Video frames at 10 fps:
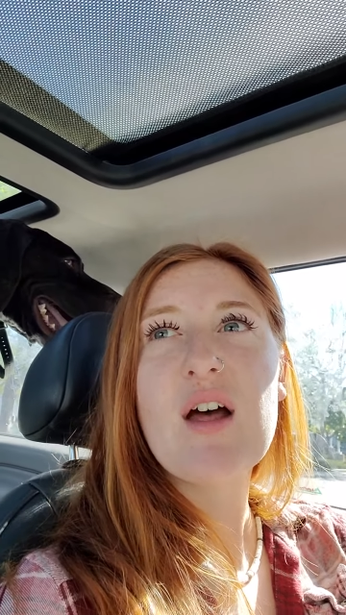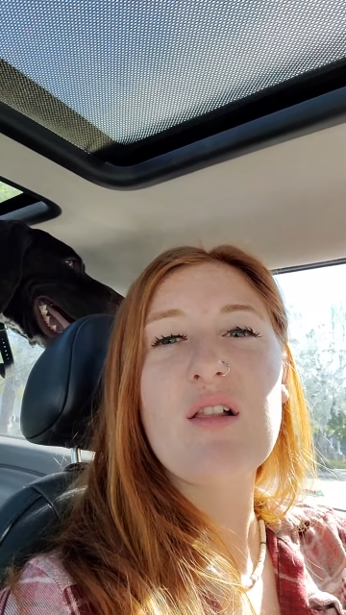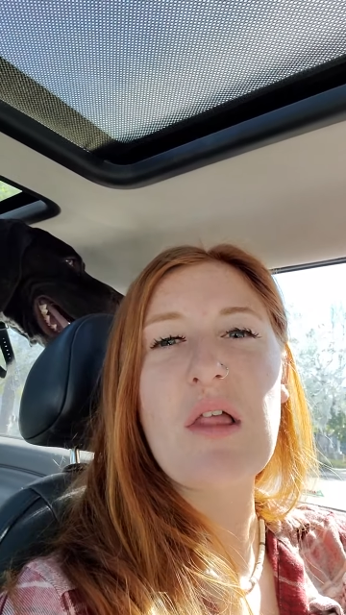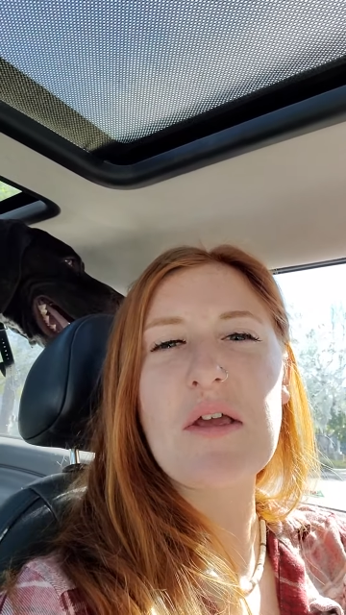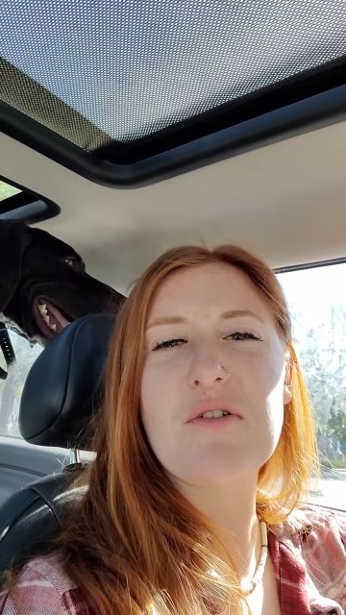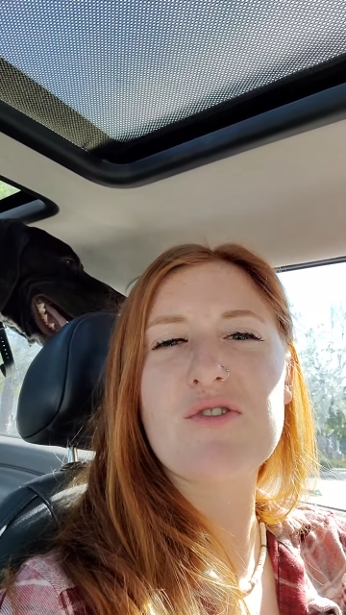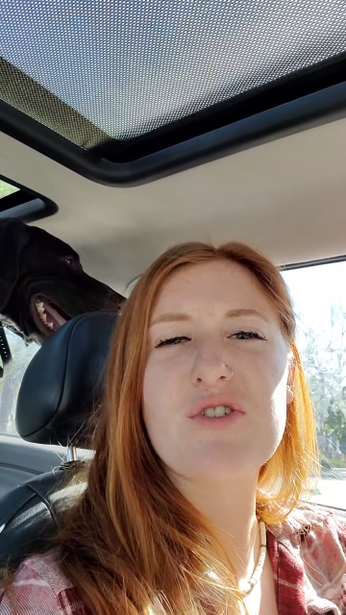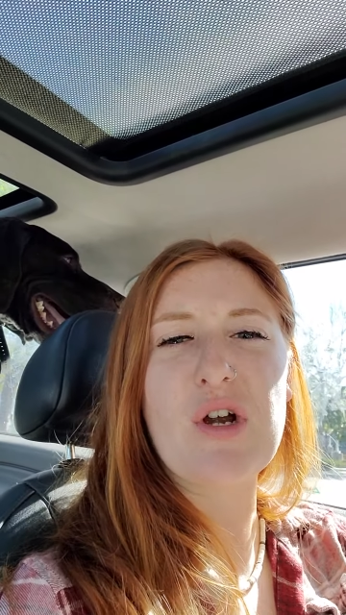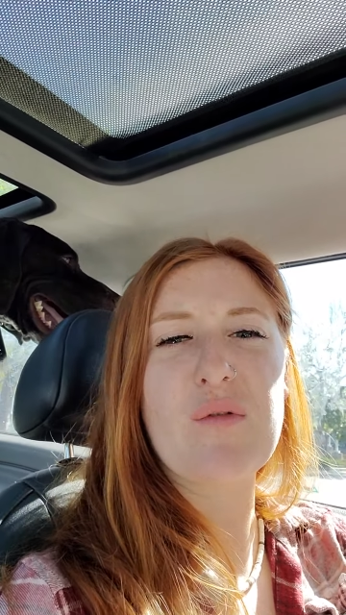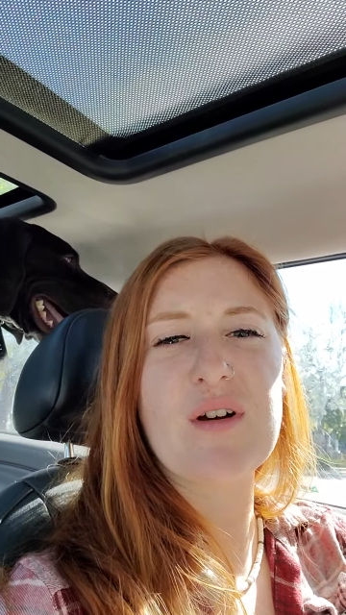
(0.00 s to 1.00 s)
like your
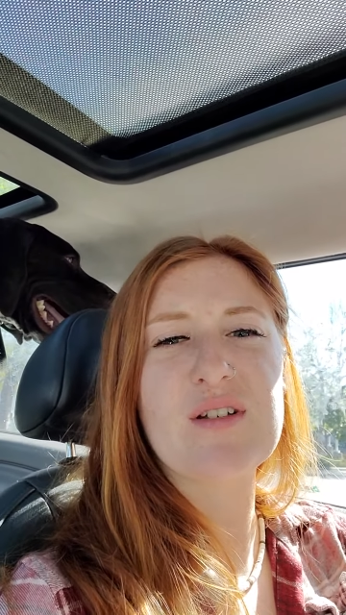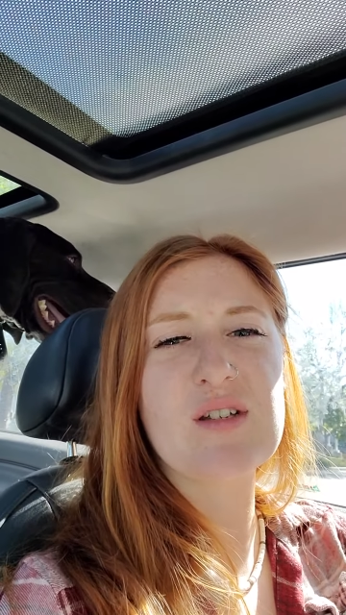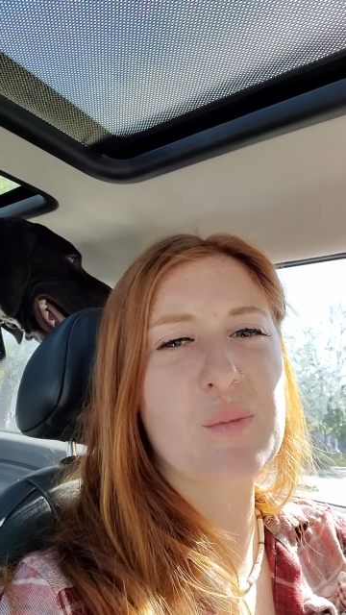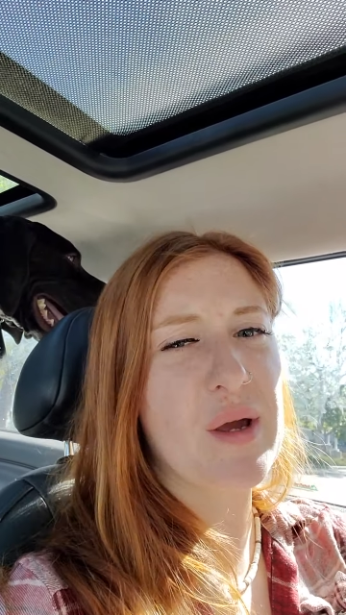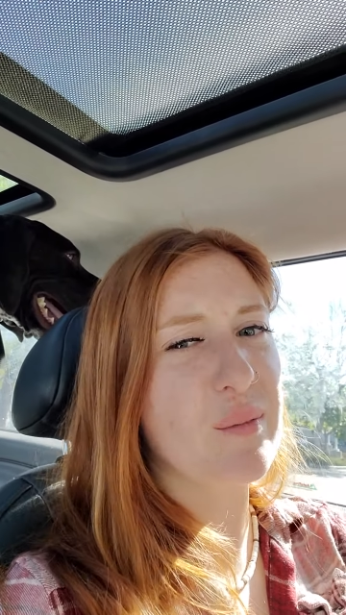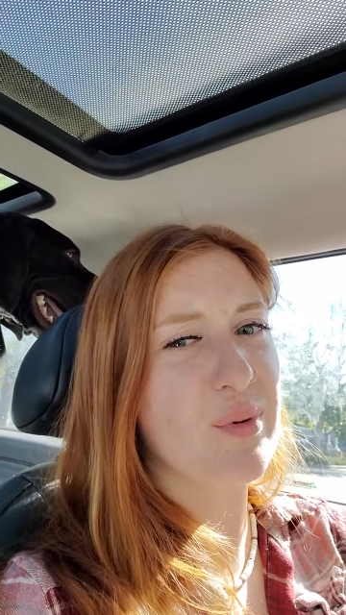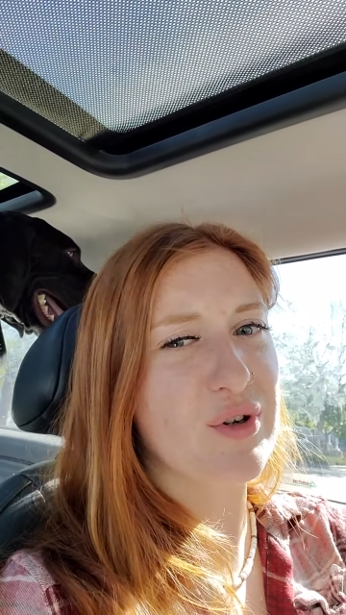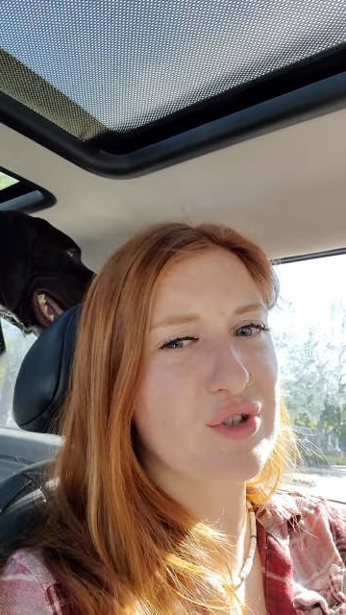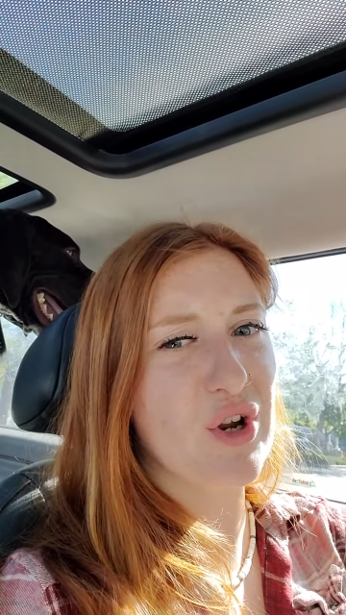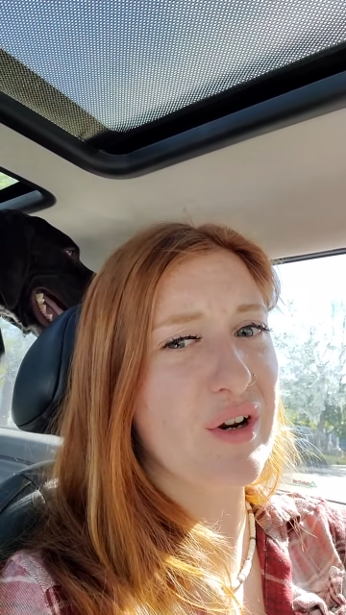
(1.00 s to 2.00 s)
cervix is being
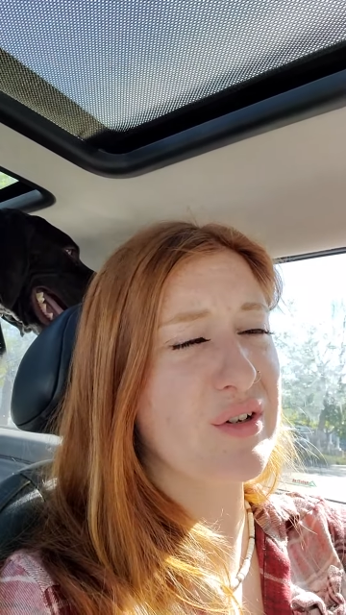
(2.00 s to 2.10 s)
pushed on.